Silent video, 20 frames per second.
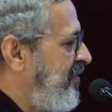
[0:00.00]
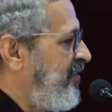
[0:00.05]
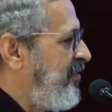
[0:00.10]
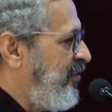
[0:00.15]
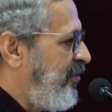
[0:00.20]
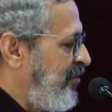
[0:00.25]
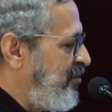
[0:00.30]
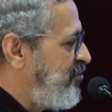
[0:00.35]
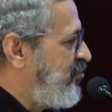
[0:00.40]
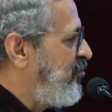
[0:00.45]

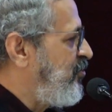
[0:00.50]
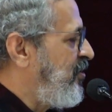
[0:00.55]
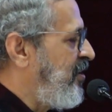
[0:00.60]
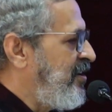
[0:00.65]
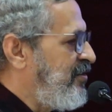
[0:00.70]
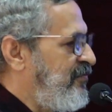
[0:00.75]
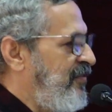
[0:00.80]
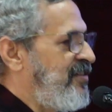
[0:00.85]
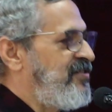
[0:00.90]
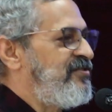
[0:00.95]
also
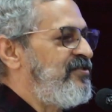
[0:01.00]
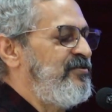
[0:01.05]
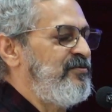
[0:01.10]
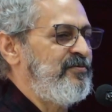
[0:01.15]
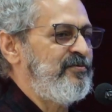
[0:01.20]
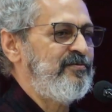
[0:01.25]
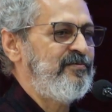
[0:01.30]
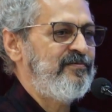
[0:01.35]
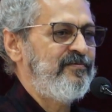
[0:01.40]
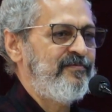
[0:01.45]
request
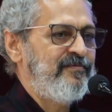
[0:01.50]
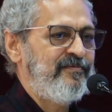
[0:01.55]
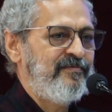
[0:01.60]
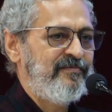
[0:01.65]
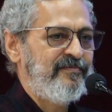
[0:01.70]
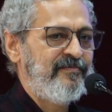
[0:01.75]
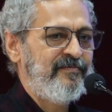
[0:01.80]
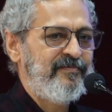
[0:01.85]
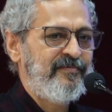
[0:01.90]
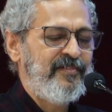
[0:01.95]
you
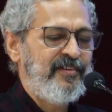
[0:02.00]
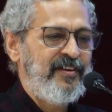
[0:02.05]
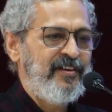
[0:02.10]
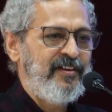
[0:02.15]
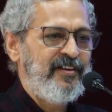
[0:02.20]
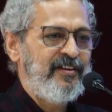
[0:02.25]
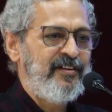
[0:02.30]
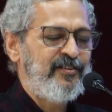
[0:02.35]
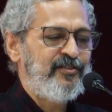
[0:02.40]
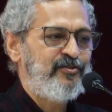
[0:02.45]

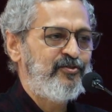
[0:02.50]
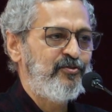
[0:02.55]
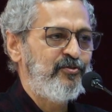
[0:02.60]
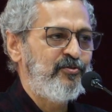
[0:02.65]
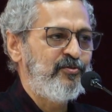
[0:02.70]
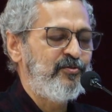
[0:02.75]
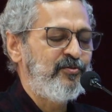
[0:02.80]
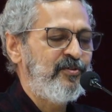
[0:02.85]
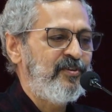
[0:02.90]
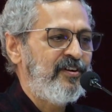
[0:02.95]

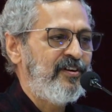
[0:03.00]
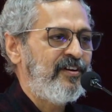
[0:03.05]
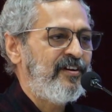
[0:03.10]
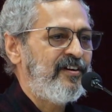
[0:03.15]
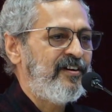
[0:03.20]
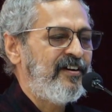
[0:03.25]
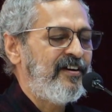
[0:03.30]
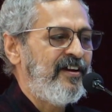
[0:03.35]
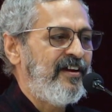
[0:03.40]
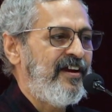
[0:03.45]
to
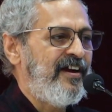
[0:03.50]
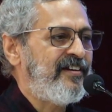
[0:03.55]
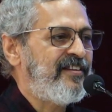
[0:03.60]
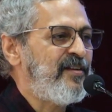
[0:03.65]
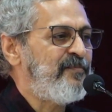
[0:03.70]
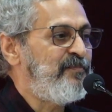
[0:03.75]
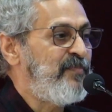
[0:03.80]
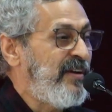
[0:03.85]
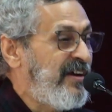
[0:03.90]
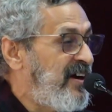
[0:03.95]
get the
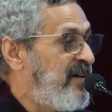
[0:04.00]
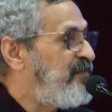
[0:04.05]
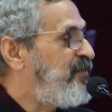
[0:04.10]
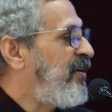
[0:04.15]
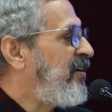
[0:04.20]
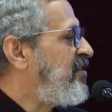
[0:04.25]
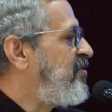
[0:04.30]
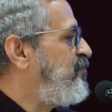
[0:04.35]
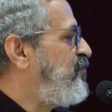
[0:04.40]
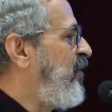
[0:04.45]
bigger
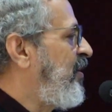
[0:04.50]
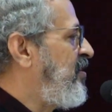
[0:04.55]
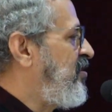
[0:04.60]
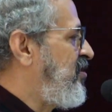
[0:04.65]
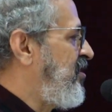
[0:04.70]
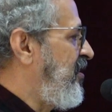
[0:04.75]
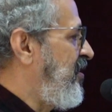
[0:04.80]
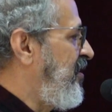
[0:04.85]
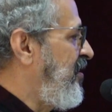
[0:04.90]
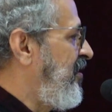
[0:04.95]

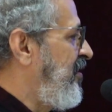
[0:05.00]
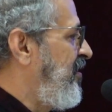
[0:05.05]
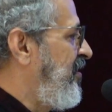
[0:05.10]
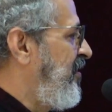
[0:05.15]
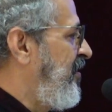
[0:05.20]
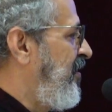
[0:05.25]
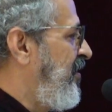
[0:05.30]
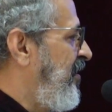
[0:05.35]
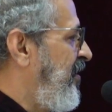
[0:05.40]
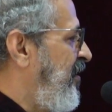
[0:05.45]
picture
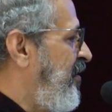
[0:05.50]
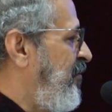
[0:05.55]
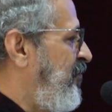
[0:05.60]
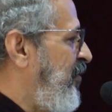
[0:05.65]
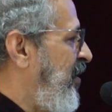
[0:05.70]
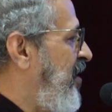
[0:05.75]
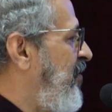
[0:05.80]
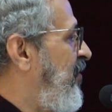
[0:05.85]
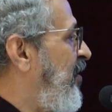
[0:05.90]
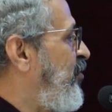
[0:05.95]

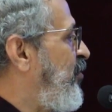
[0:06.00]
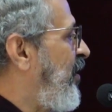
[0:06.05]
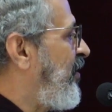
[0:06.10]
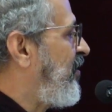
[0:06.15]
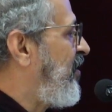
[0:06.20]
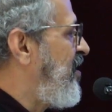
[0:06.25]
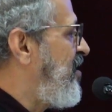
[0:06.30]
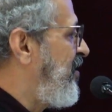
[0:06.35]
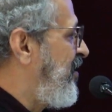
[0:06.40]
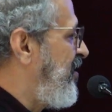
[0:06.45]
whenever you are
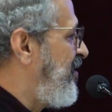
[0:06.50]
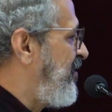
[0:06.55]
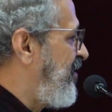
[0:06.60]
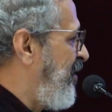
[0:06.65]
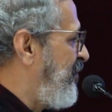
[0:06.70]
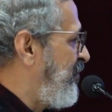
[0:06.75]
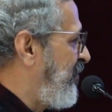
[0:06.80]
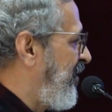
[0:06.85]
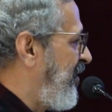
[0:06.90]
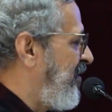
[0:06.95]
thinking
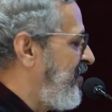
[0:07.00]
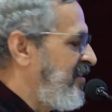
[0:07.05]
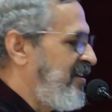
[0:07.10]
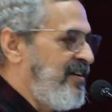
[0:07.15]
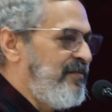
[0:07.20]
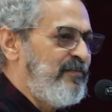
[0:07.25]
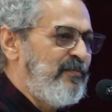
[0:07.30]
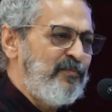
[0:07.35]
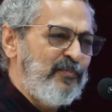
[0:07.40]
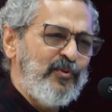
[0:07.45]
something.
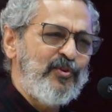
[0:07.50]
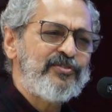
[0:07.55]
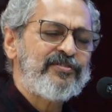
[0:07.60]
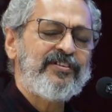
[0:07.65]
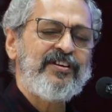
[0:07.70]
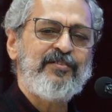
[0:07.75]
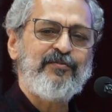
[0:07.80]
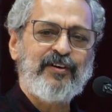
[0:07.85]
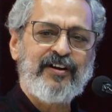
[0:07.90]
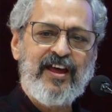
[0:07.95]
See,
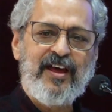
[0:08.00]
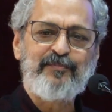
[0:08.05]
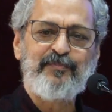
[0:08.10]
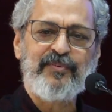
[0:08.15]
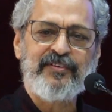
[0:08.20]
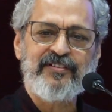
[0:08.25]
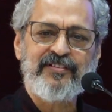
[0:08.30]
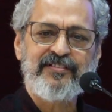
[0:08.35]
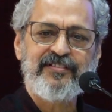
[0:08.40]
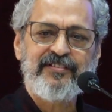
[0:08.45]
mostly what
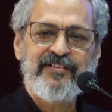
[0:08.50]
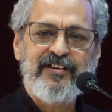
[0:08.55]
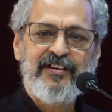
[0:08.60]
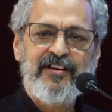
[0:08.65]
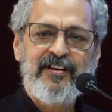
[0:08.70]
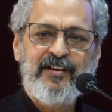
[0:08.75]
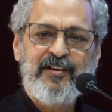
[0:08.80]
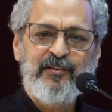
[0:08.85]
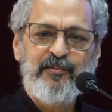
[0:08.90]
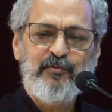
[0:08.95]
happens
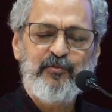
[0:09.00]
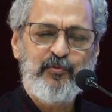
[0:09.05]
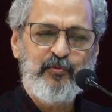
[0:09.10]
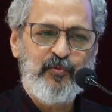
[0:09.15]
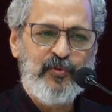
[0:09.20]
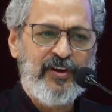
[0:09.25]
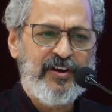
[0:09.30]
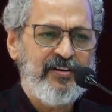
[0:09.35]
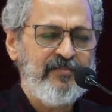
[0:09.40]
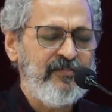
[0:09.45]

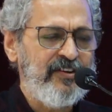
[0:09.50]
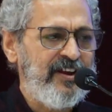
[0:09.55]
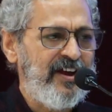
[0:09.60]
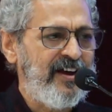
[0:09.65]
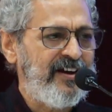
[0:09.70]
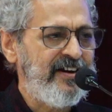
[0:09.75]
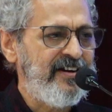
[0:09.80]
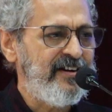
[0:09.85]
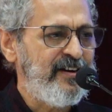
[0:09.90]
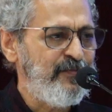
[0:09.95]
when we
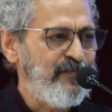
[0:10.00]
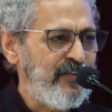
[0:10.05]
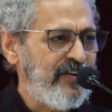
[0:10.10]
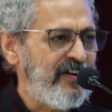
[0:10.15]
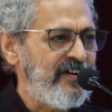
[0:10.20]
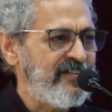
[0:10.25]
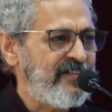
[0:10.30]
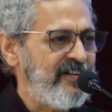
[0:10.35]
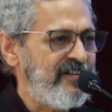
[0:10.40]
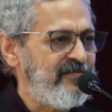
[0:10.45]
are in
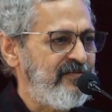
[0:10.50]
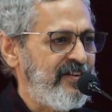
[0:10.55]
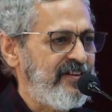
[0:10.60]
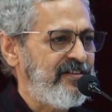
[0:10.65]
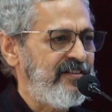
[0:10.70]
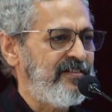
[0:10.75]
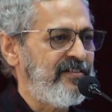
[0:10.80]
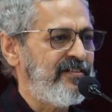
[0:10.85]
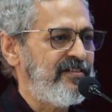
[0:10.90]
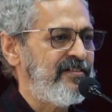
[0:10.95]
difficult
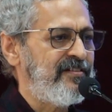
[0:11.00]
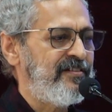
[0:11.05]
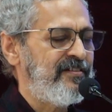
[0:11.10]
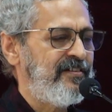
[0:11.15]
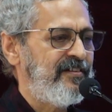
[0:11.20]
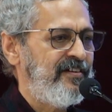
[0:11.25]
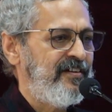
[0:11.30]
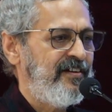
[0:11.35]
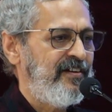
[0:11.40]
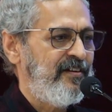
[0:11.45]
situations,
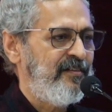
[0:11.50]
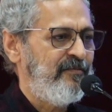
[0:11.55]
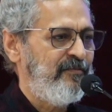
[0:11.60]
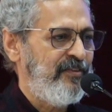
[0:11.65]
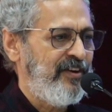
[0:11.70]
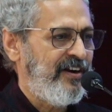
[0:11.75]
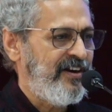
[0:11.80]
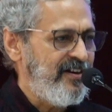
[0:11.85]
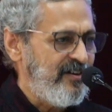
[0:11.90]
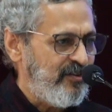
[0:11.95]

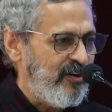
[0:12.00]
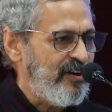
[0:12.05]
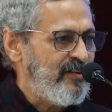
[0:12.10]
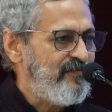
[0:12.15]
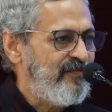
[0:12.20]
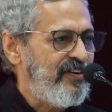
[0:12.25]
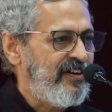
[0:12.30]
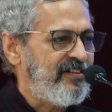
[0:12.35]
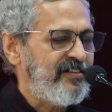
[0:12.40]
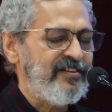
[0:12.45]
we are in
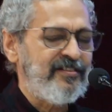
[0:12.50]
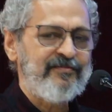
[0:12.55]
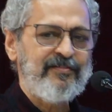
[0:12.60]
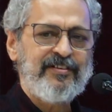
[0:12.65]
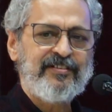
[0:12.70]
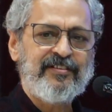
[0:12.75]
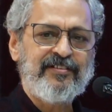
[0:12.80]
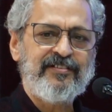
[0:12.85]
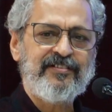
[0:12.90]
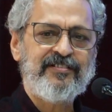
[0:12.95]
conflict
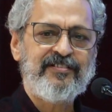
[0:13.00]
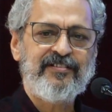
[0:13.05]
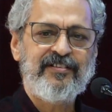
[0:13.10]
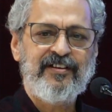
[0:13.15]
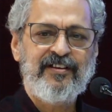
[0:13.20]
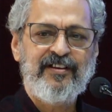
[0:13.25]
situations,